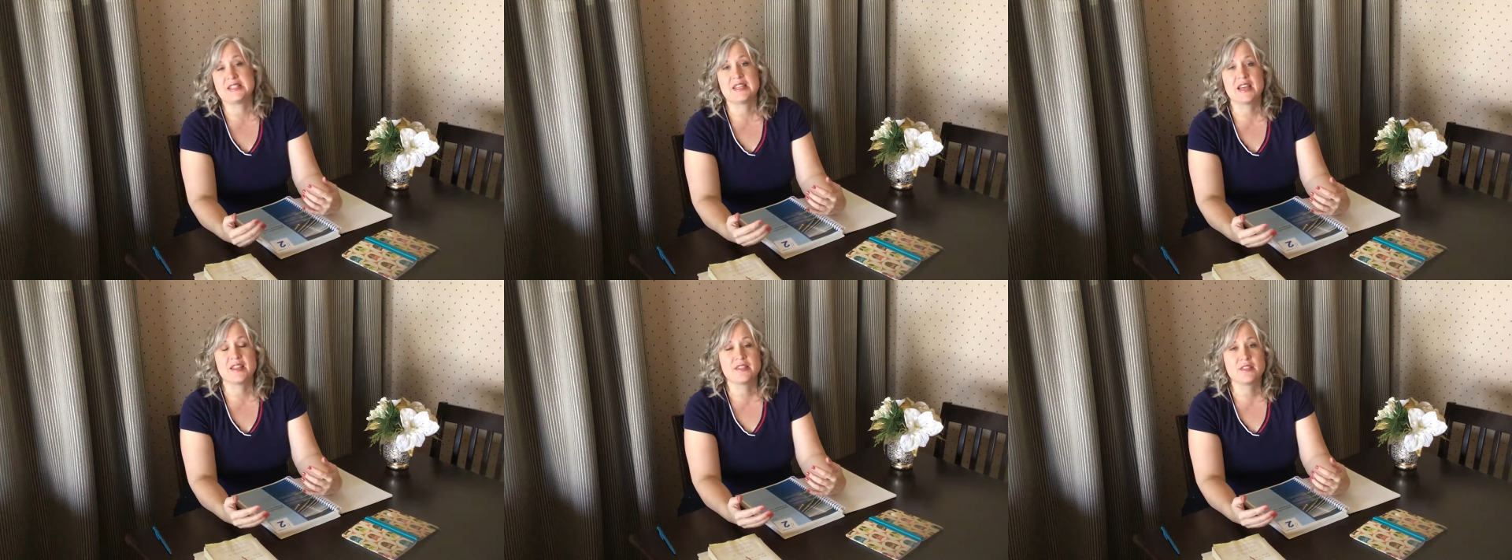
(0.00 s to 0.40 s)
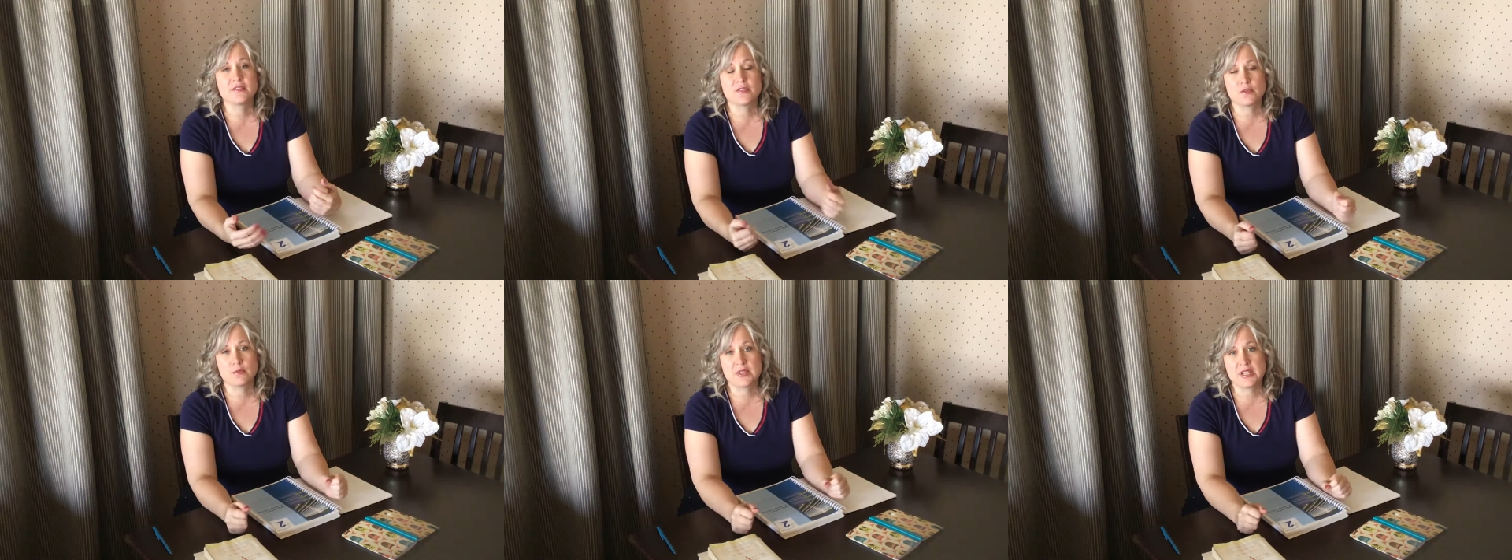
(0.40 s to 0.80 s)
tenth
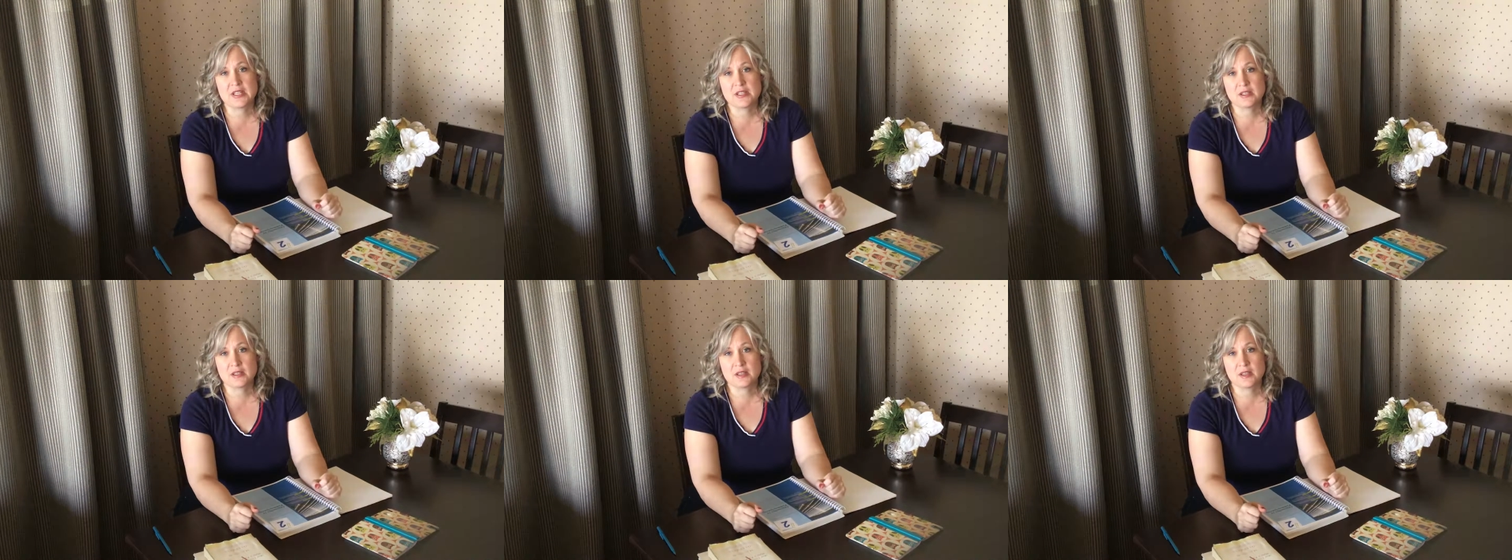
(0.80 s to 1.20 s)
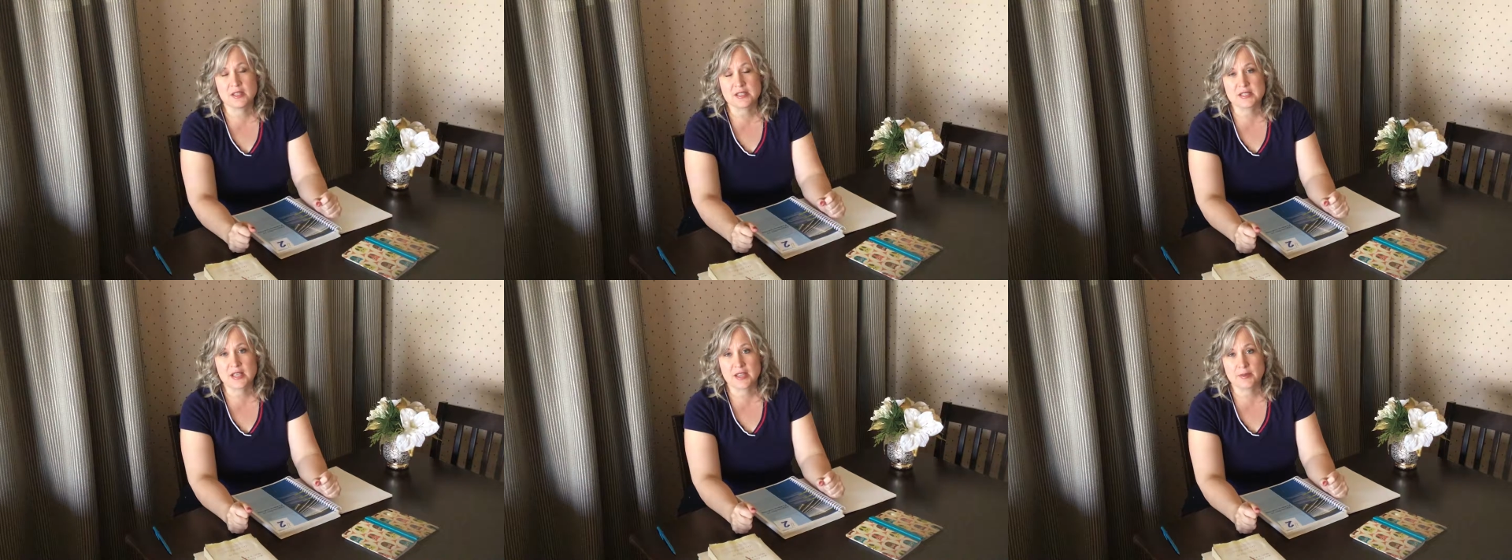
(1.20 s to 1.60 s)
of the reading
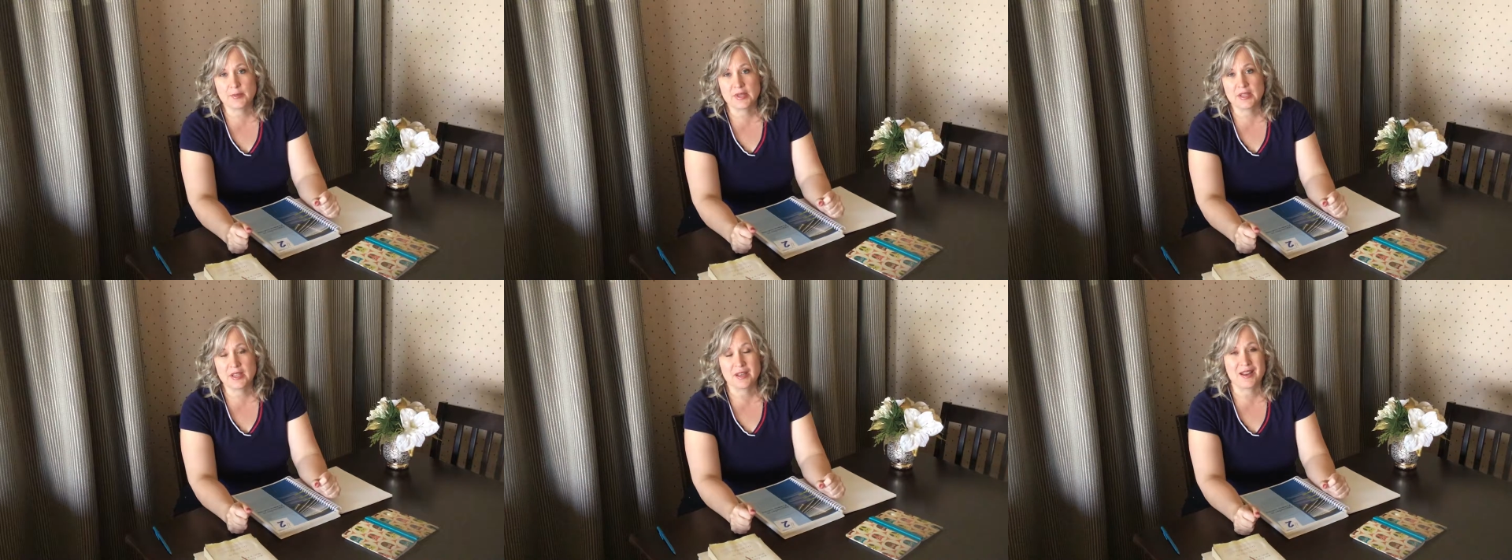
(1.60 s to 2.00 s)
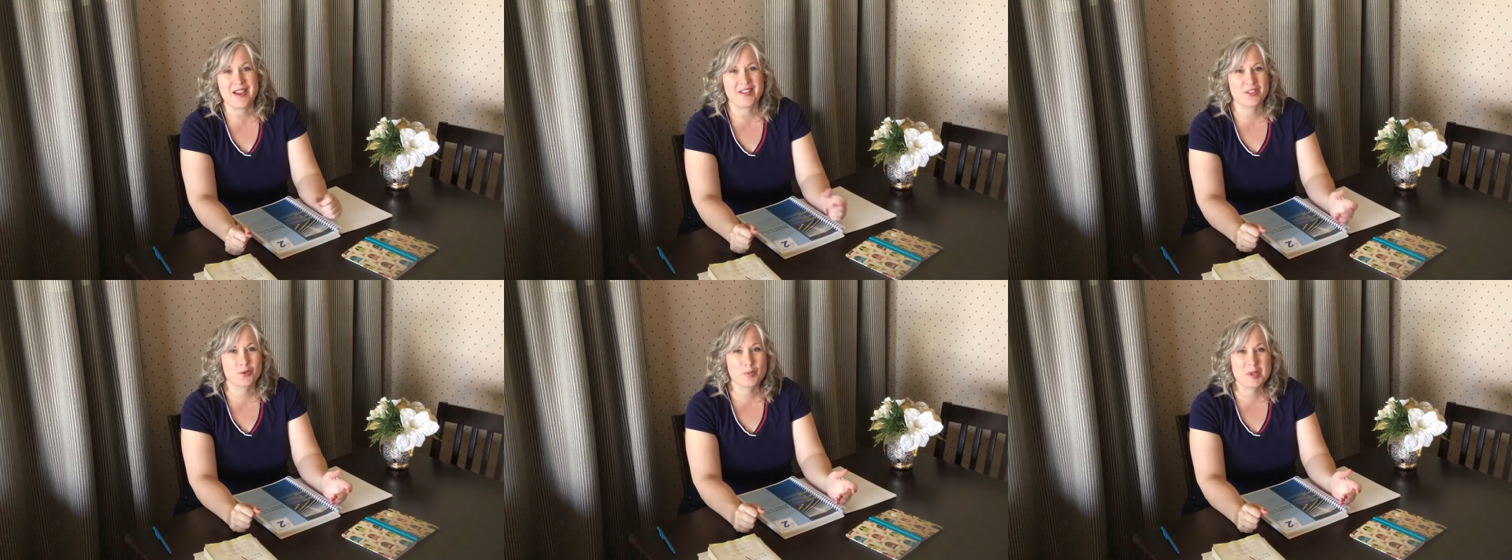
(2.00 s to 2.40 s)
assignment and
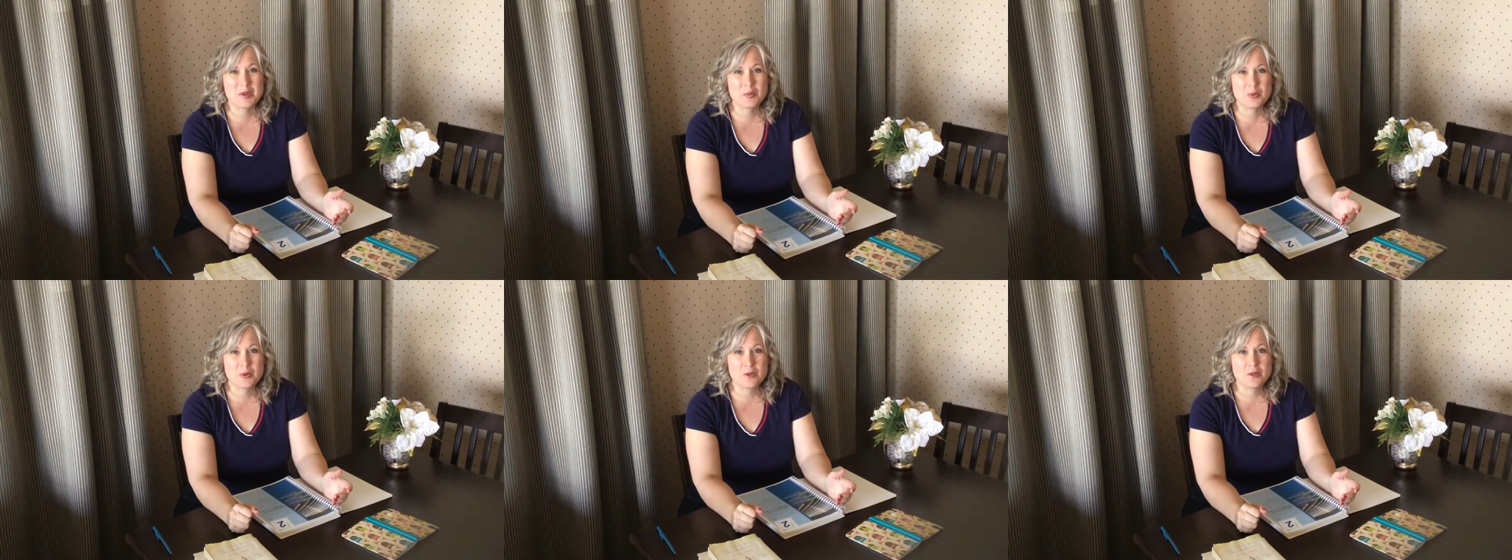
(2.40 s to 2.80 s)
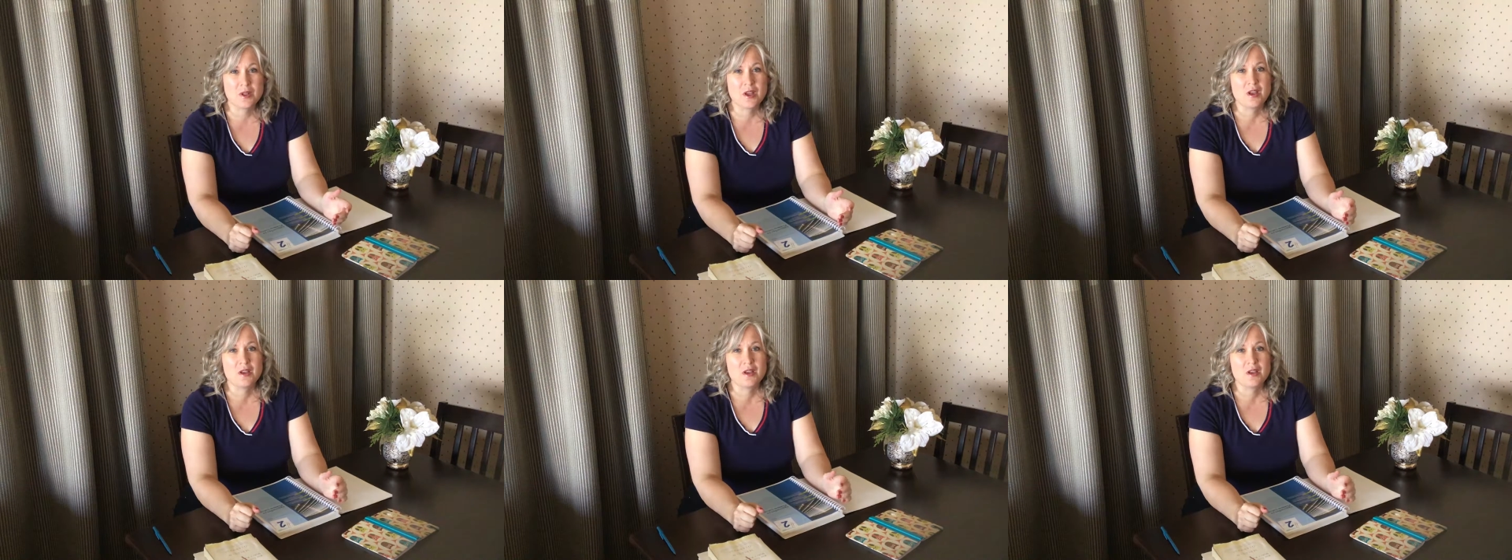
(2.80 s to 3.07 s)
other people